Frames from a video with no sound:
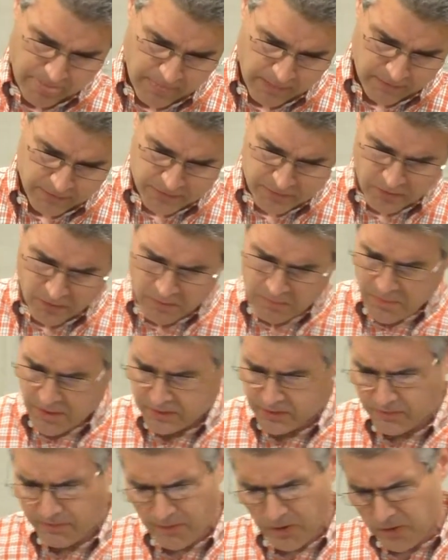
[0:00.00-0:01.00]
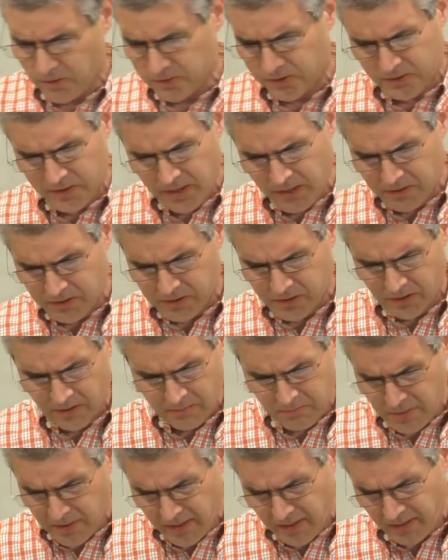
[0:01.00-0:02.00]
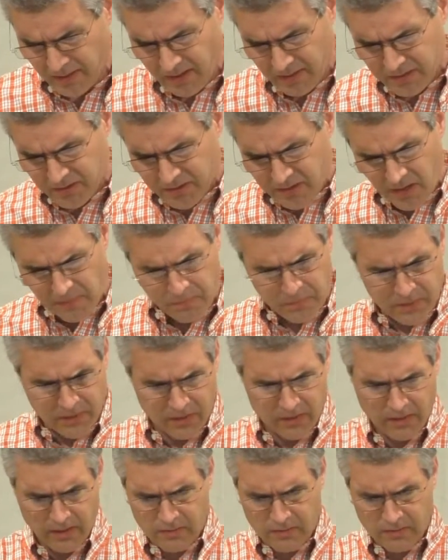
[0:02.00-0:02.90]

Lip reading: So much false teaching being accepted